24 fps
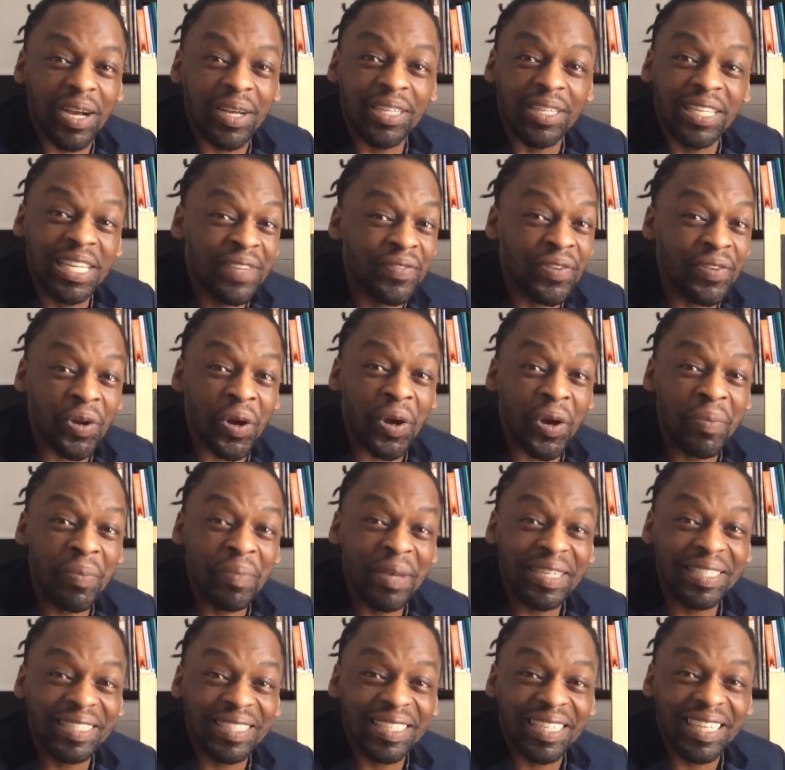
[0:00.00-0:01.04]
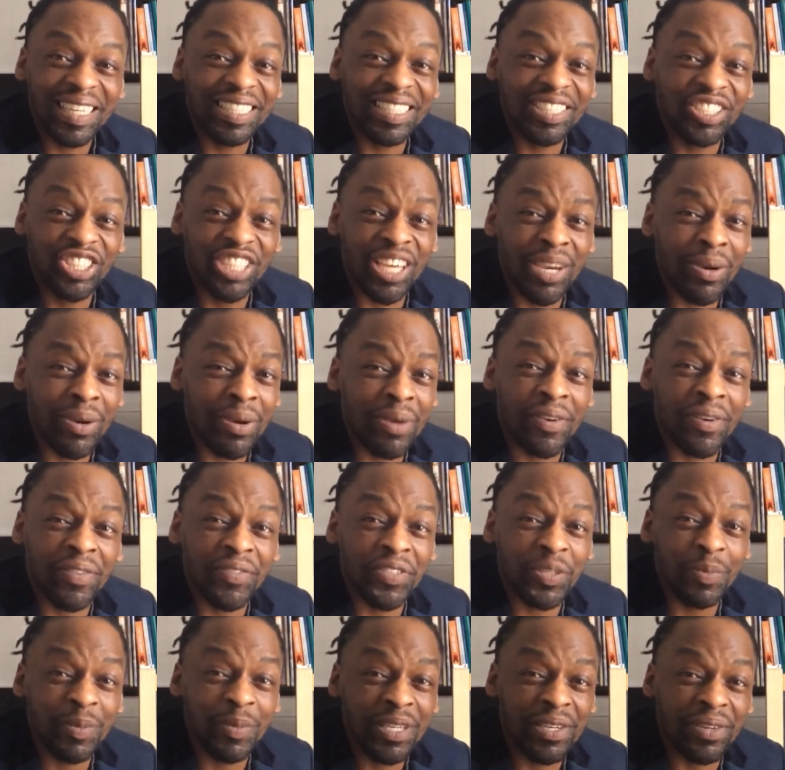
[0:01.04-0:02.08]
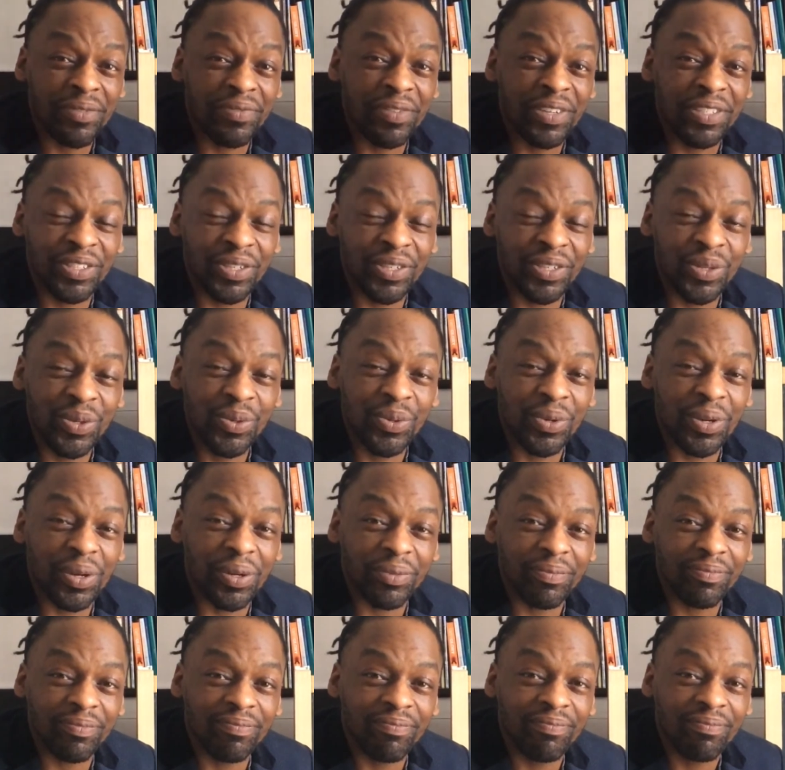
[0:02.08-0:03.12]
Leave a comment and share it with other speaker friends that you know.